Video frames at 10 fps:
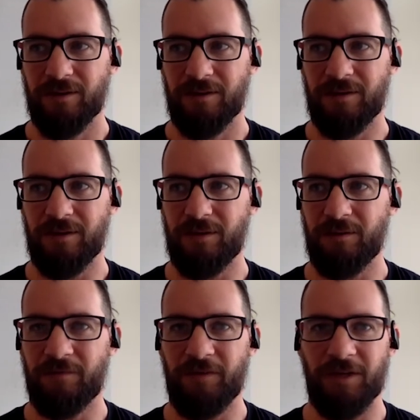so you
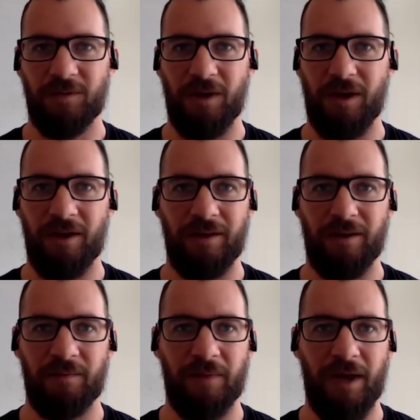would finish one and
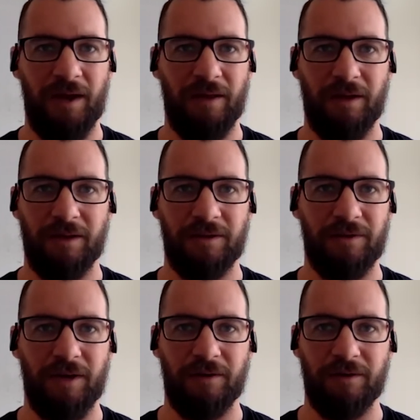then bang, like
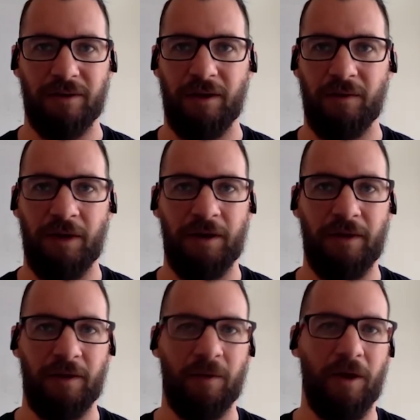straight onto another one. And
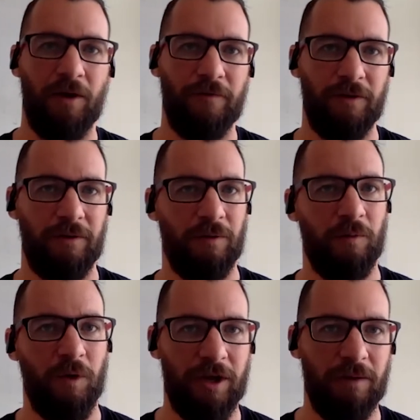then quite often you were
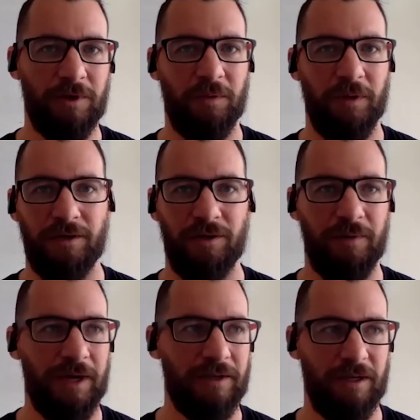working between two
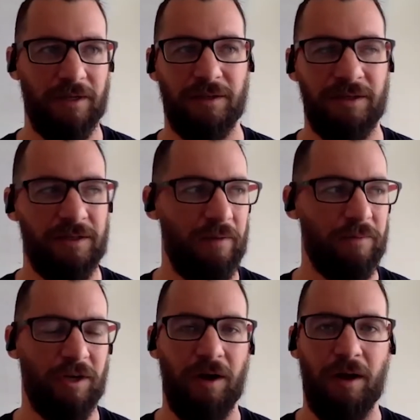magazines at the same
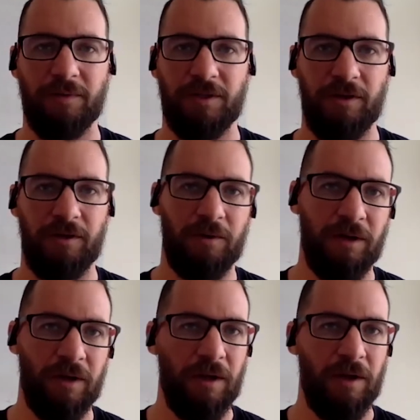time. So you would
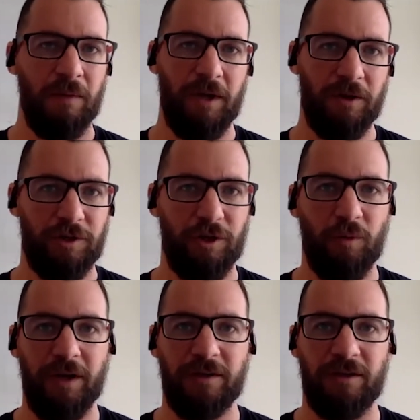be on two
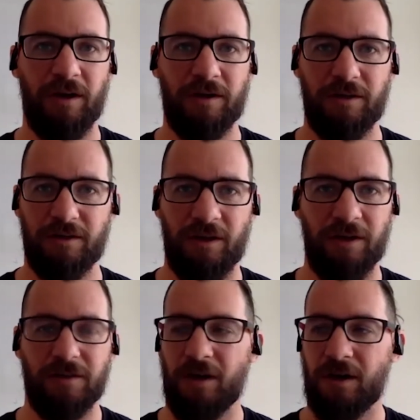week design
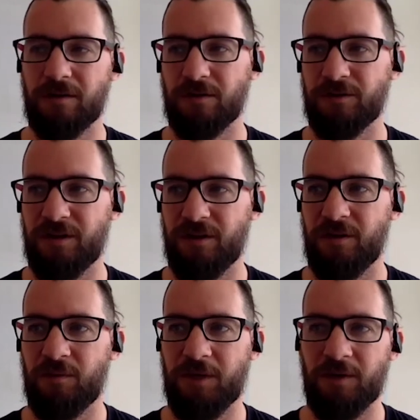cycles and you
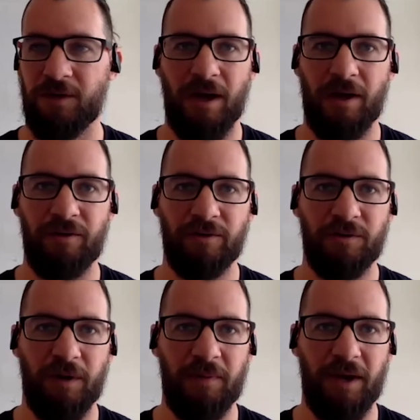would be doing
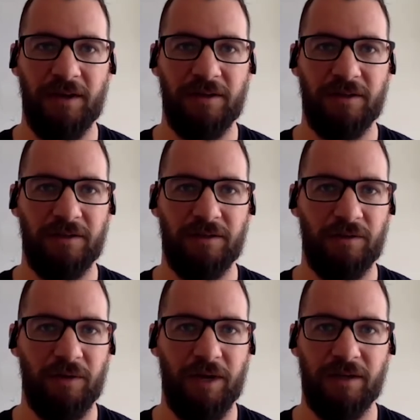120 pages in two
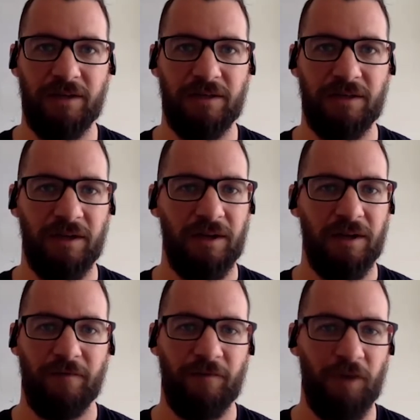weeks,
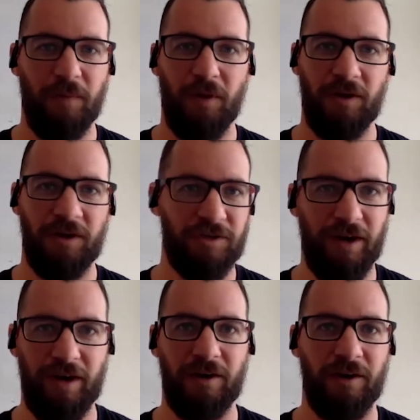fully polished,
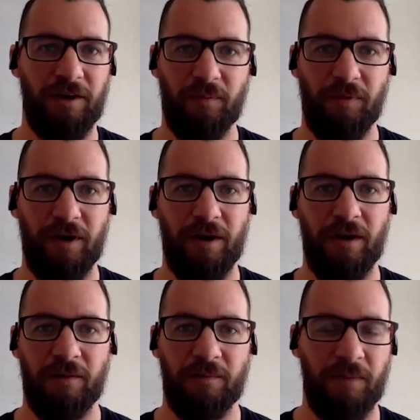ready wow. to go to the
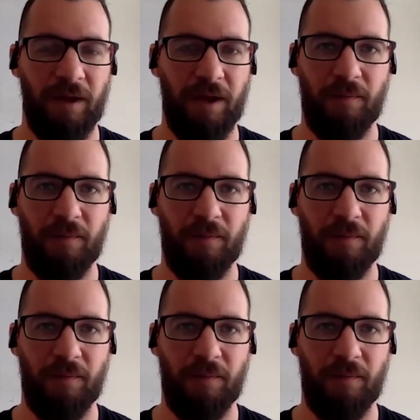printer uh,